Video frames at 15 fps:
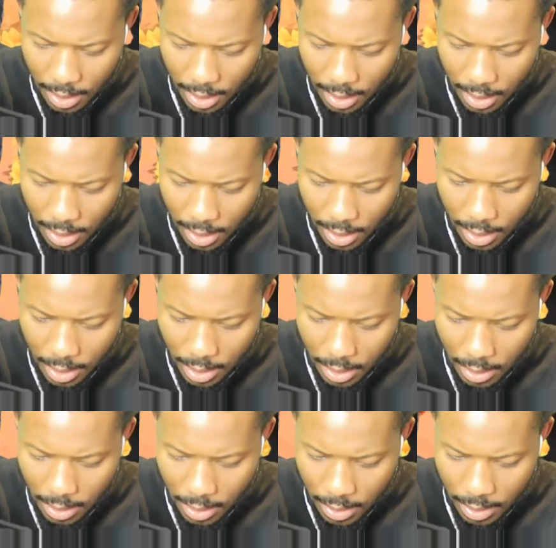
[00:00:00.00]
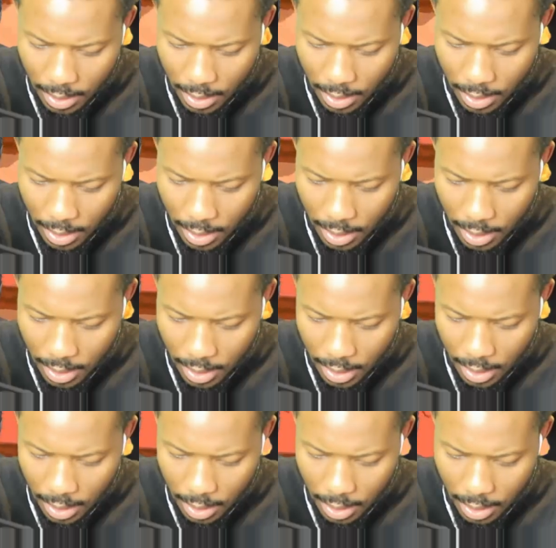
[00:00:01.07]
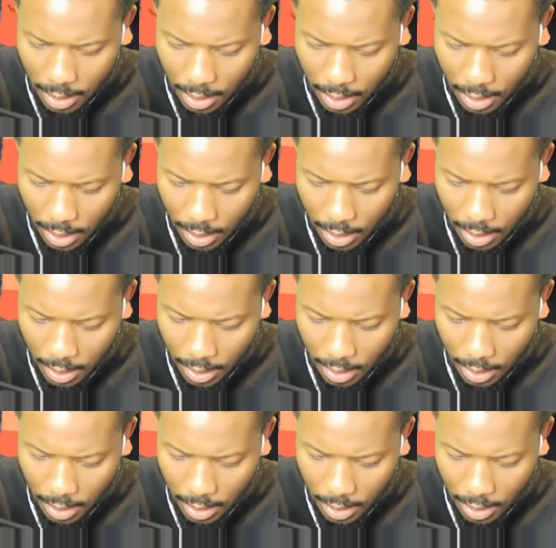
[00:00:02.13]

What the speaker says: Nobody speaks.